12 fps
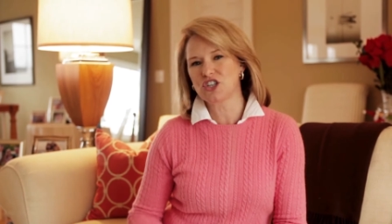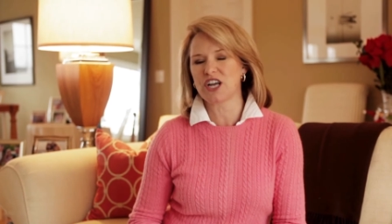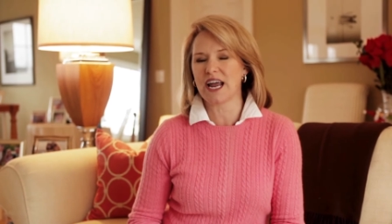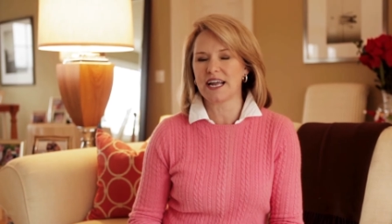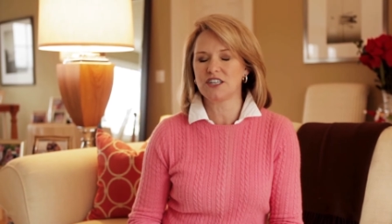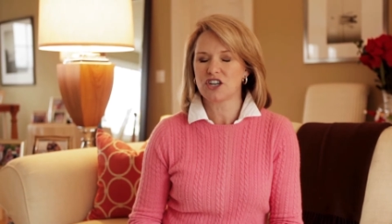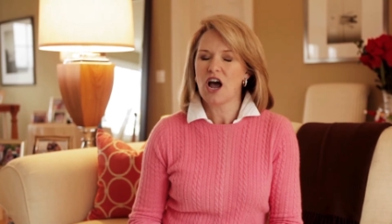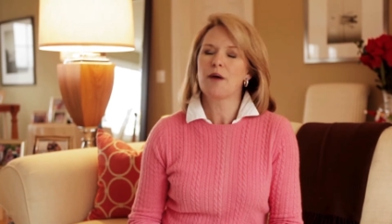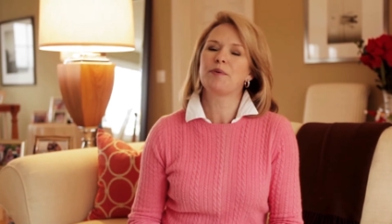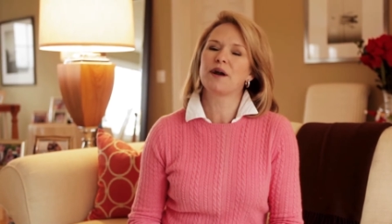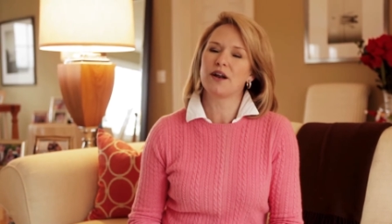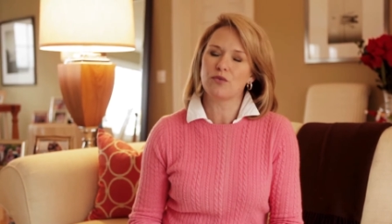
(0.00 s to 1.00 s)
change,
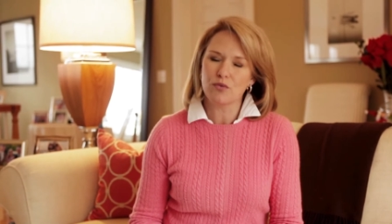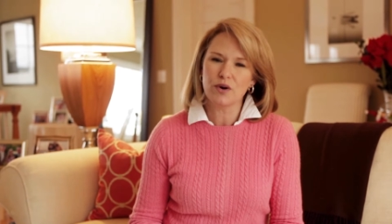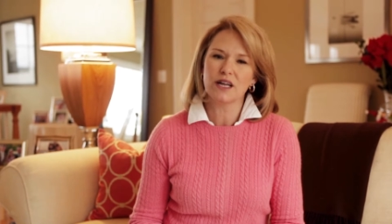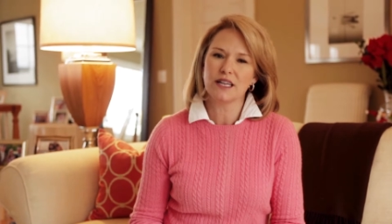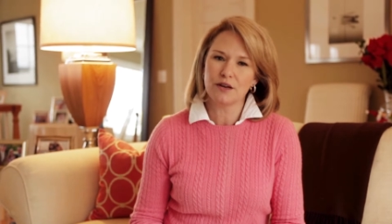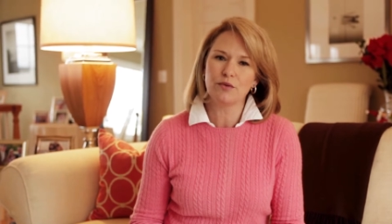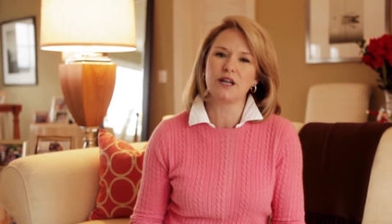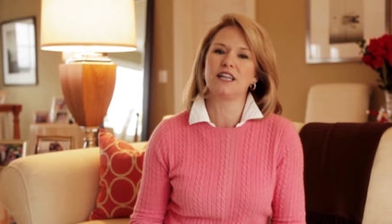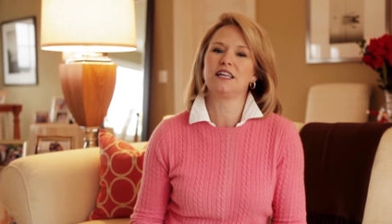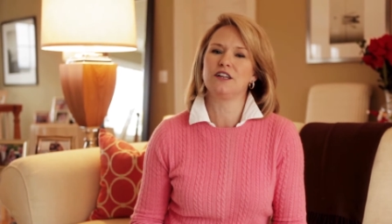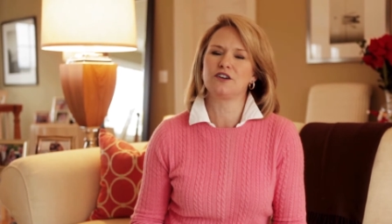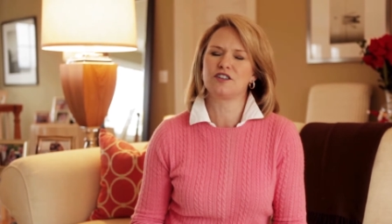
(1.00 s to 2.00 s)
but it really, really
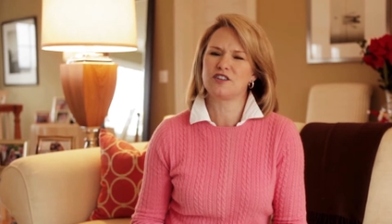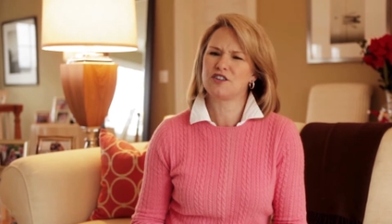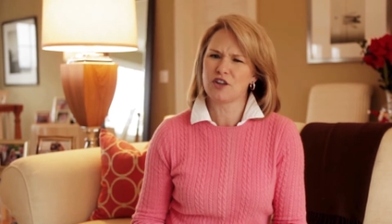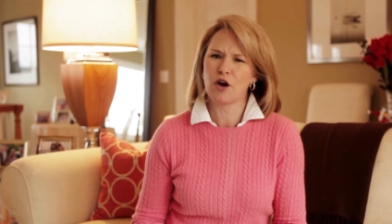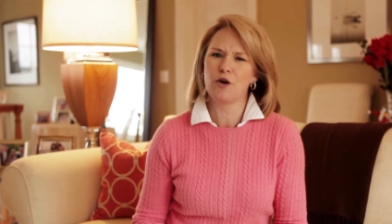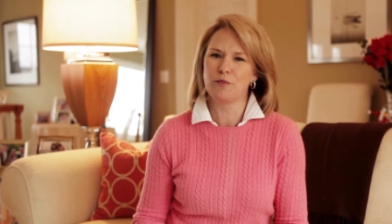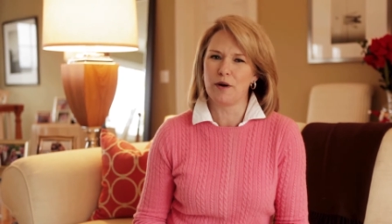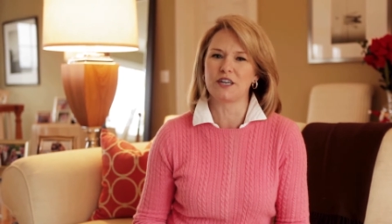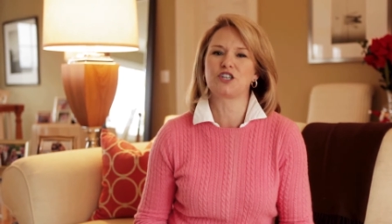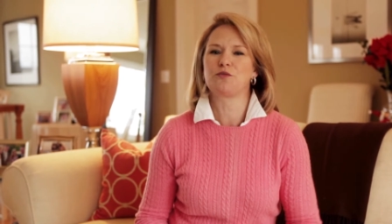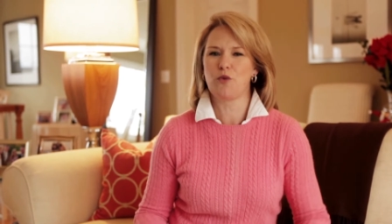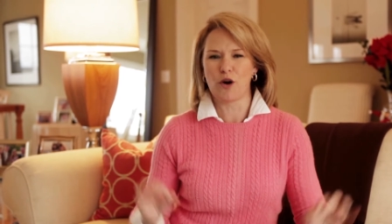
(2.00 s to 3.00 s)
looks so
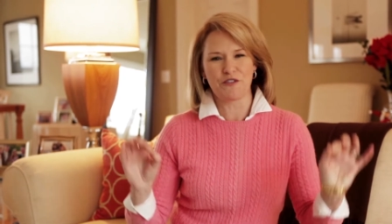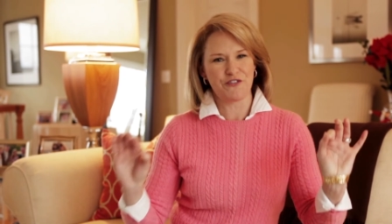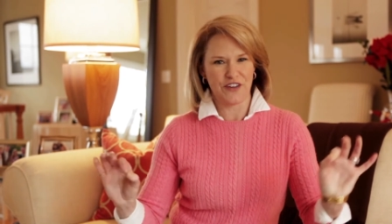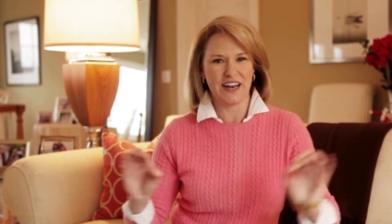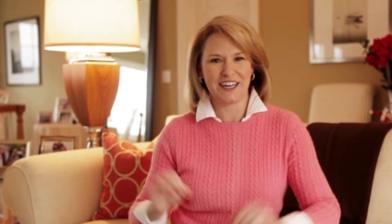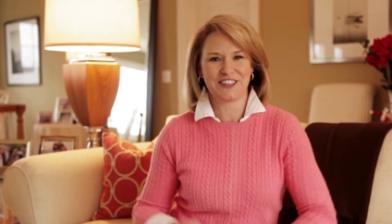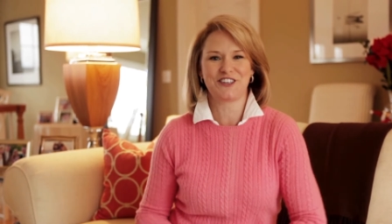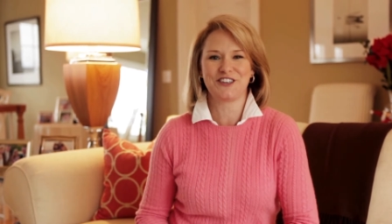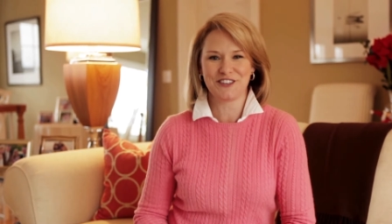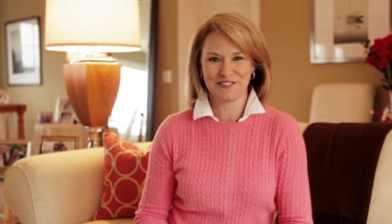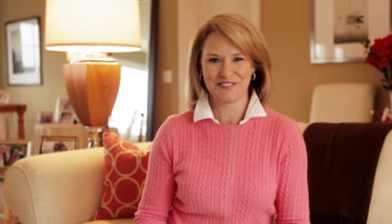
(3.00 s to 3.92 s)
much more finished.